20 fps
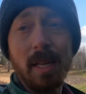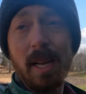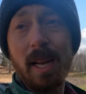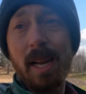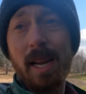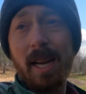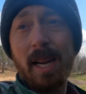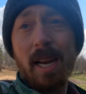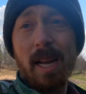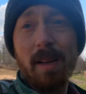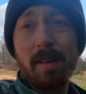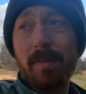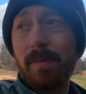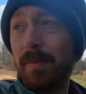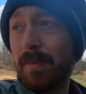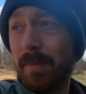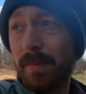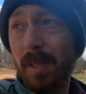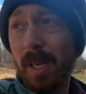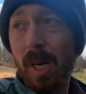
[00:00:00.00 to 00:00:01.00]
And
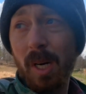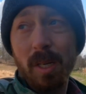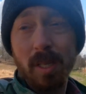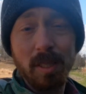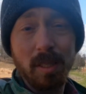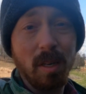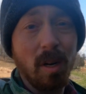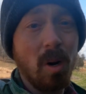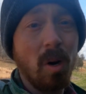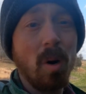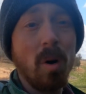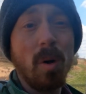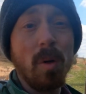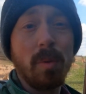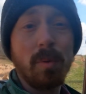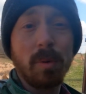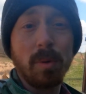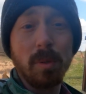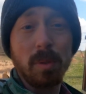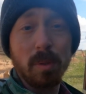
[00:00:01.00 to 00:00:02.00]
I've gone
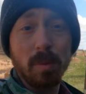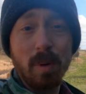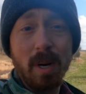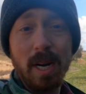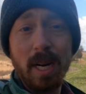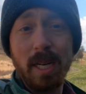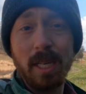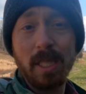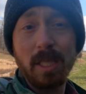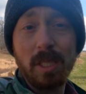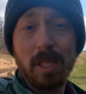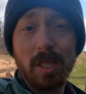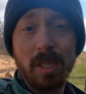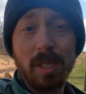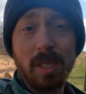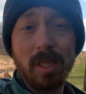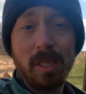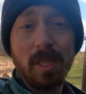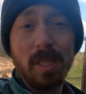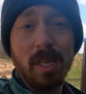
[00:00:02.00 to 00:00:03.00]
all through the range